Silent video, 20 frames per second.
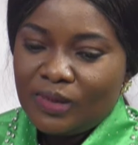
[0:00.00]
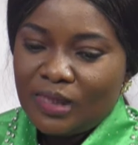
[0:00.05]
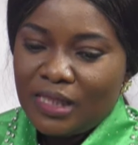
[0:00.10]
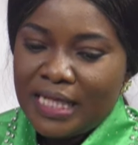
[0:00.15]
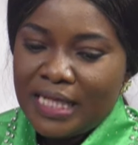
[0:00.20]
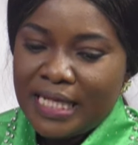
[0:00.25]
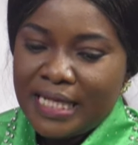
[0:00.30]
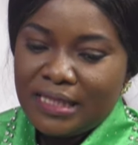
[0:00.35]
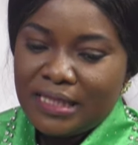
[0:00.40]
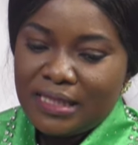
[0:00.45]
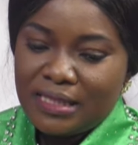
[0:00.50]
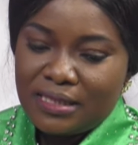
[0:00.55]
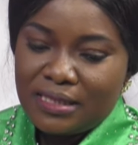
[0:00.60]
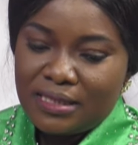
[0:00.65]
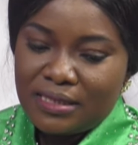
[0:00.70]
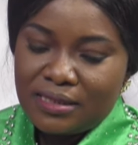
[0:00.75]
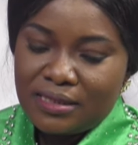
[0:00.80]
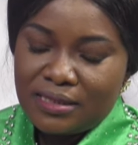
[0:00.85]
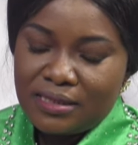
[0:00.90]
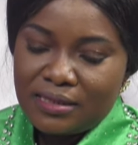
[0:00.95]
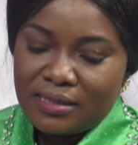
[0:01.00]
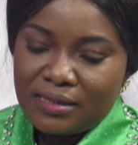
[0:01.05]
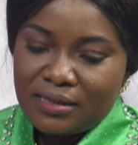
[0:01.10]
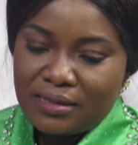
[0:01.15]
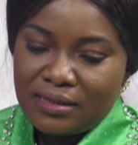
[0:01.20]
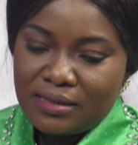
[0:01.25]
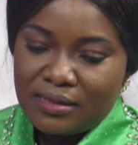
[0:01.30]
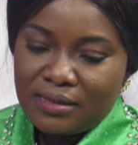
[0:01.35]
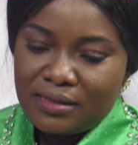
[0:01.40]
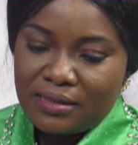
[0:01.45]
Let's.
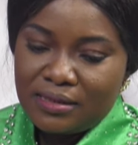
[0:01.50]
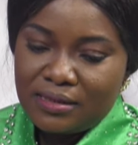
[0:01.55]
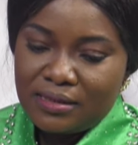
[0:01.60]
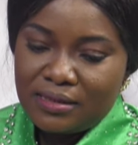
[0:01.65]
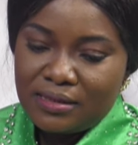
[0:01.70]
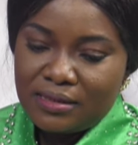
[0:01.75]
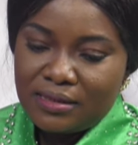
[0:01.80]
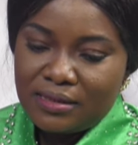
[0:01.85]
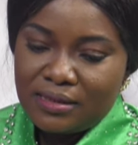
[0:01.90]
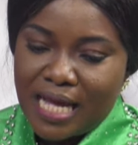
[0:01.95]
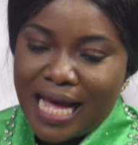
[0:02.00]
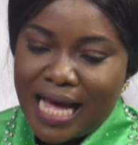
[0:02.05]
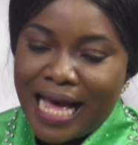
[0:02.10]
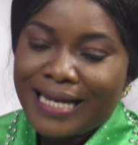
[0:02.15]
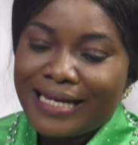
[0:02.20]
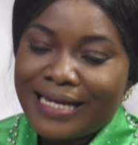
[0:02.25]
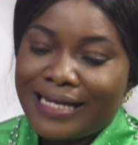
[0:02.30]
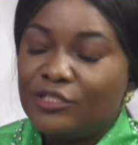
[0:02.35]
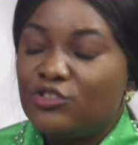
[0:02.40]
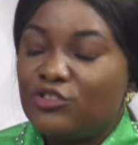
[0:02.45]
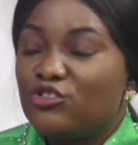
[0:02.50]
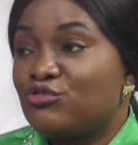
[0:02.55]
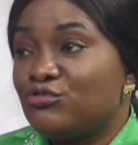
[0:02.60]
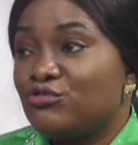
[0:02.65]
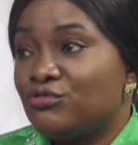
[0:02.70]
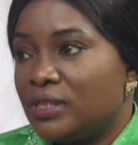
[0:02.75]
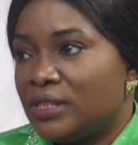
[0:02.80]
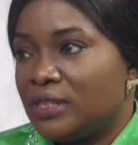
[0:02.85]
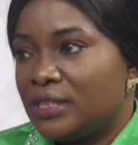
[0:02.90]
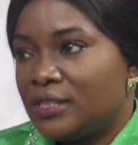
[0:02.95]
And a truth.